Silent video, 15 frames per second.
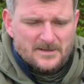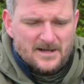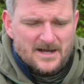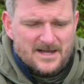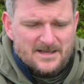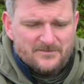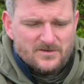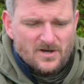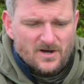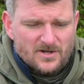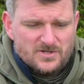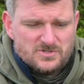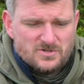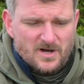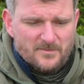I've got
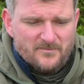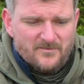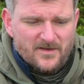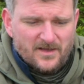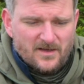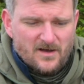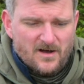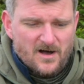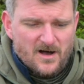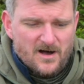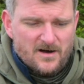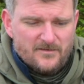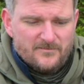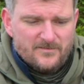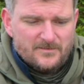a drop figure
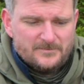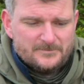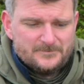of